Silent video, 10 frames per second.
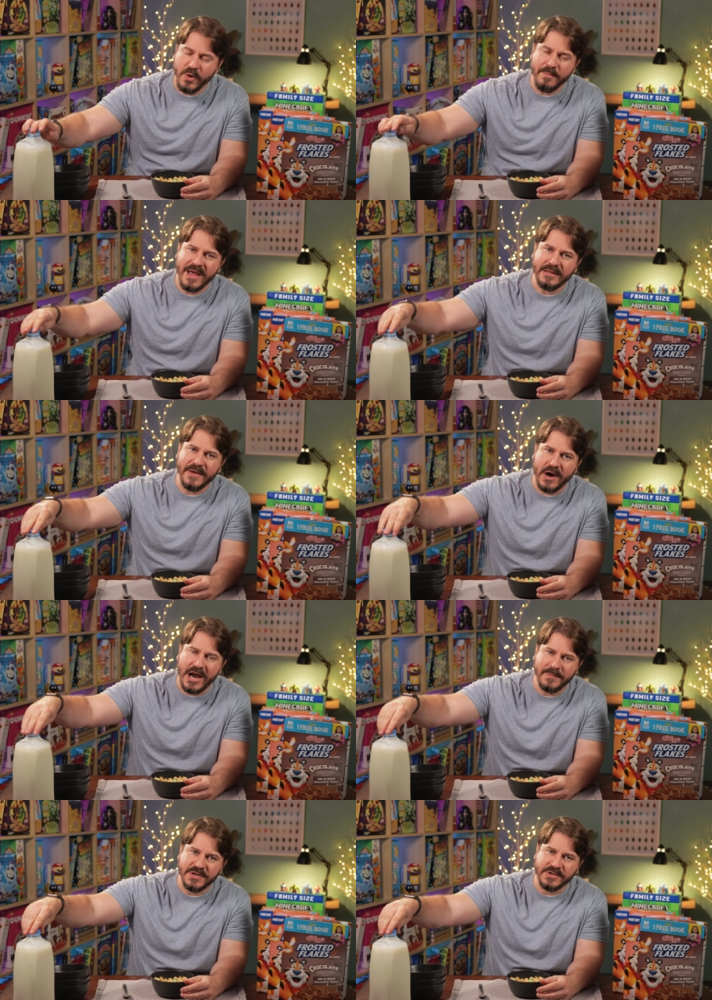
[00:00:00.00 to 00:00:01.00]
We may leave our
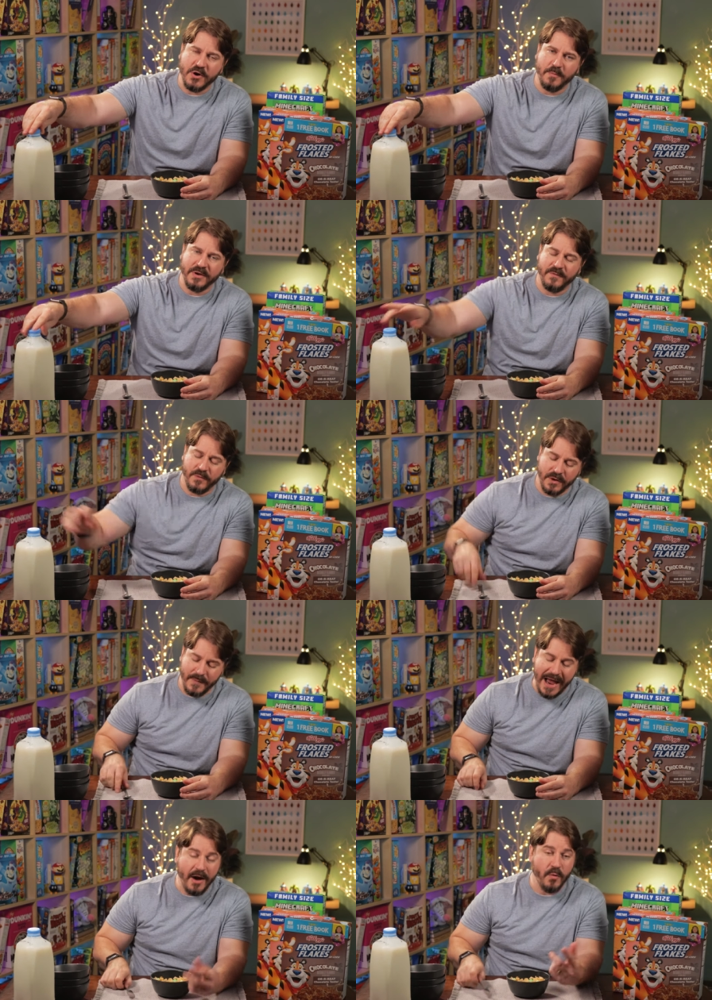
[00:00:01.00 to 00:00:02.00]
options open for
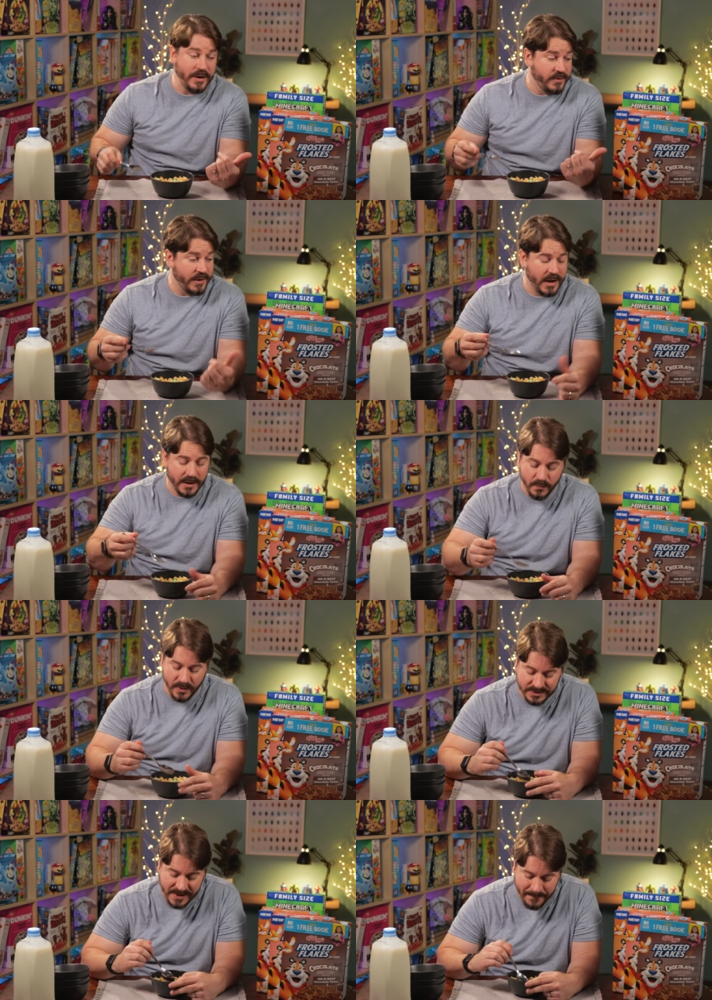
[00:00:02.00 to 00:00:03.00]
how we do the other
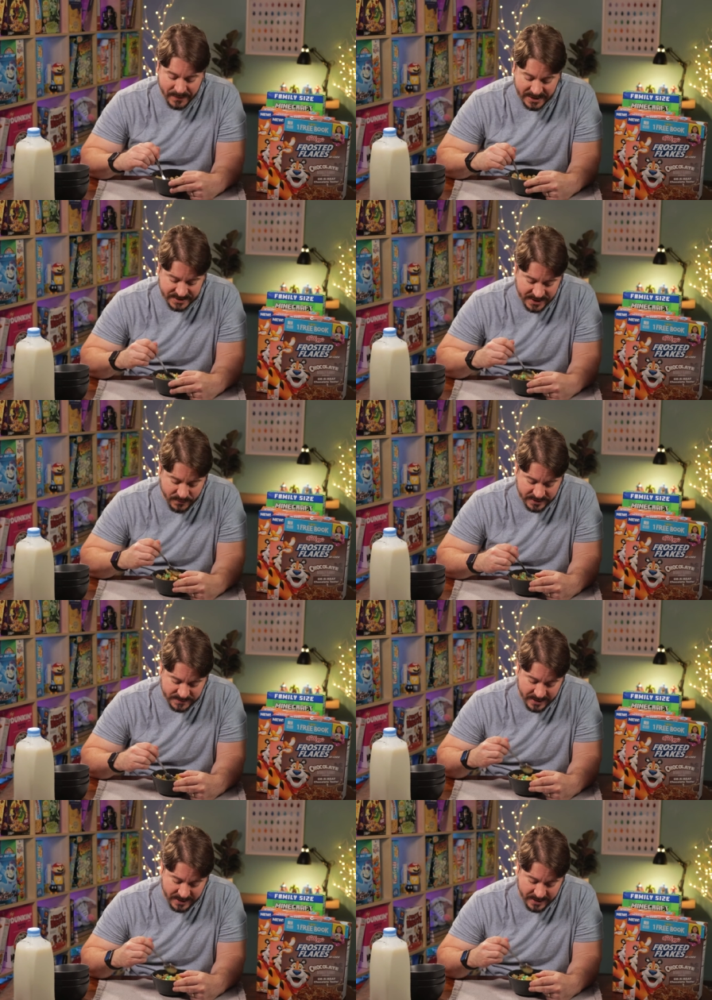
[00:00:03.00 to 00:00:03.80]
ones in sequence,